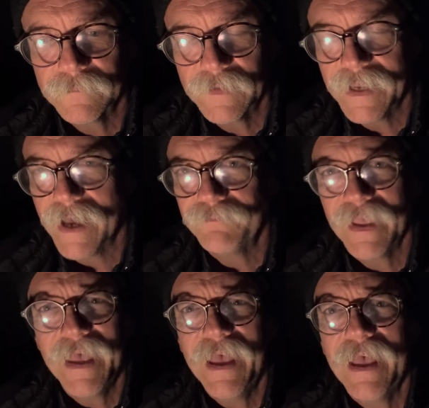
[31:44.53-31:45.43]
Yeah.
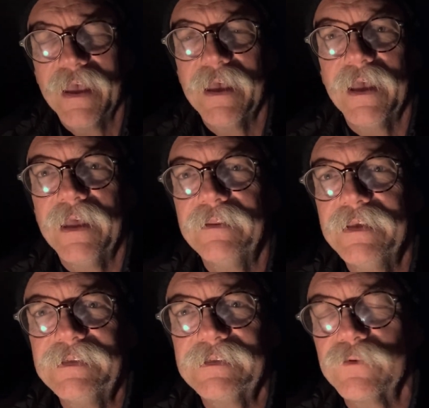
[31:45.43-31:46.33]
And
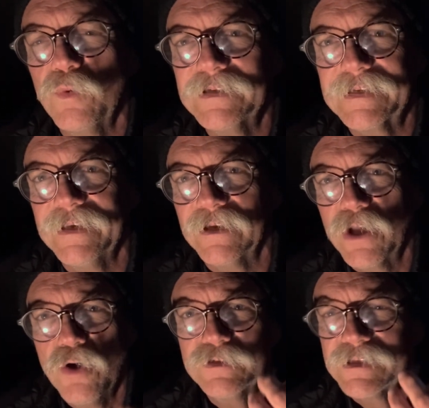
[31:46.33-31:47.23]
this whiskey
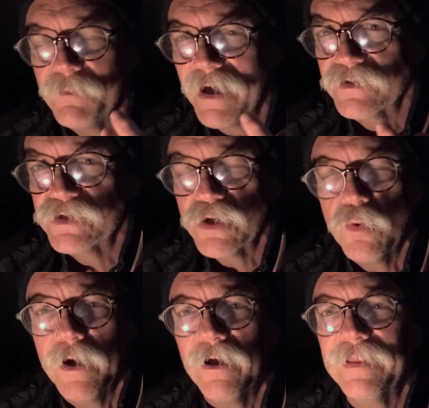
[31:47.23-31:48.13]
coats the mouth so
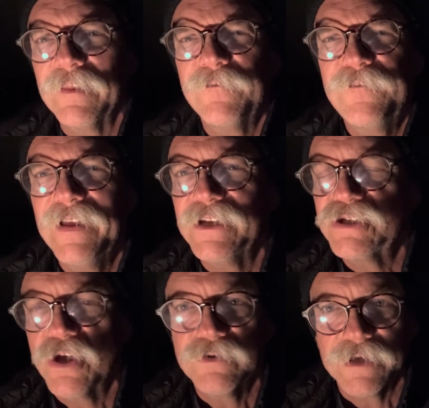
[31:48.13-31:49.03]
well, and the finish
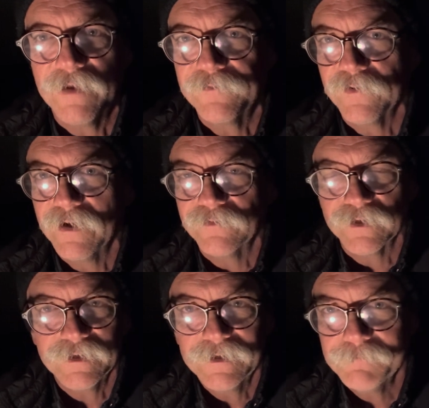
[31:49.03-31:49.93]
goes on forever.
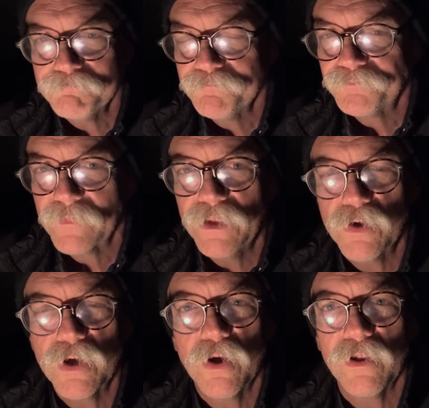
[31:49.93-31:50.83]
You
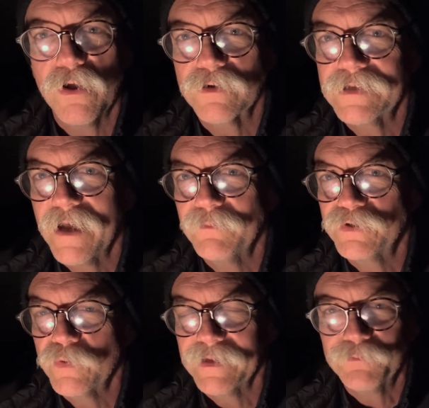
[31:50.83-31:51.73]
can go a long time
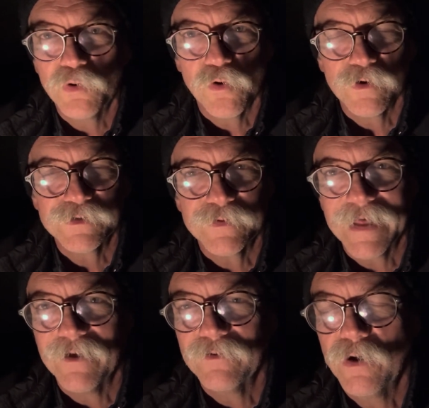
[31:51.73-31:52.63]
between pours
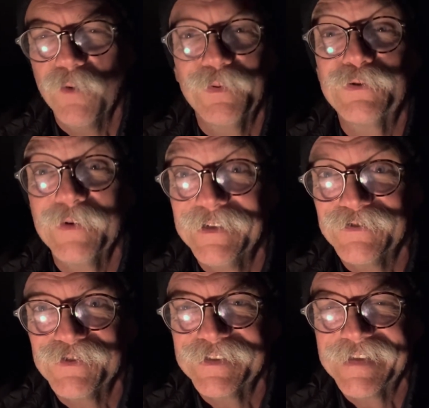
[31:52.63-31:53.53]
between
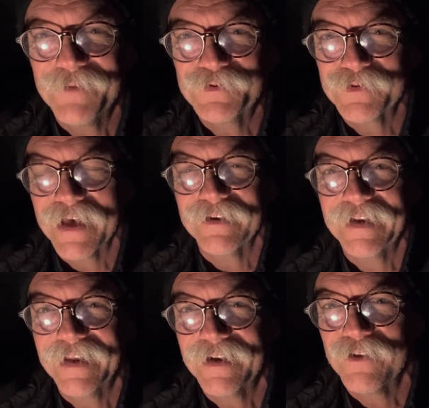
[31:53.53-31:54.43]
sips without
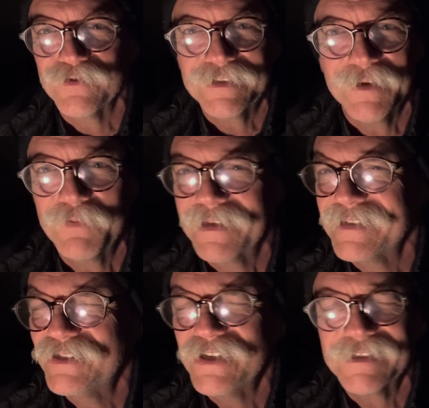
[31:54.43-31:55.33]
needing another sip because
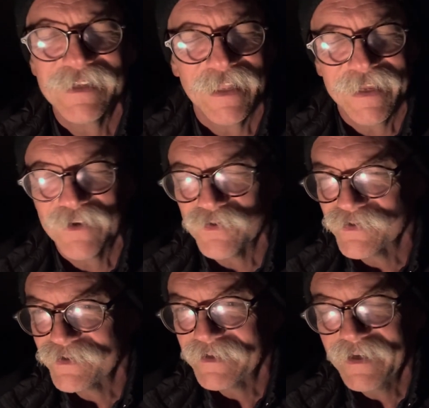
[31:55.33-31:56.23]
it just
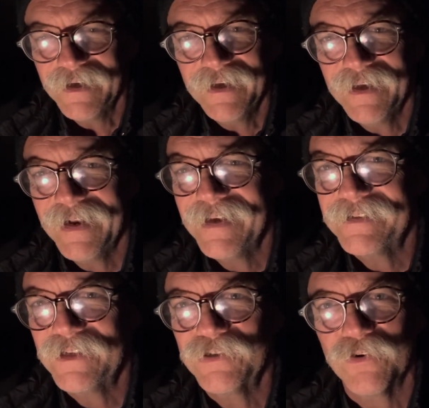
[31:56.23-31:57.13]
lingers and has
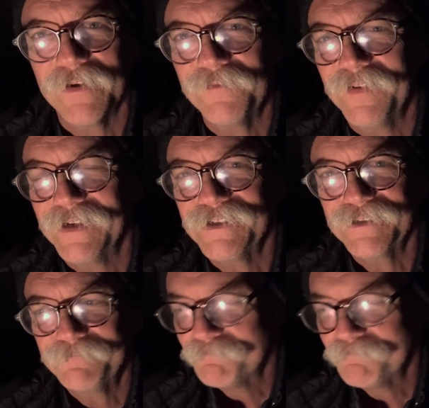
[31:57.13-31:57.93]
such a great finish.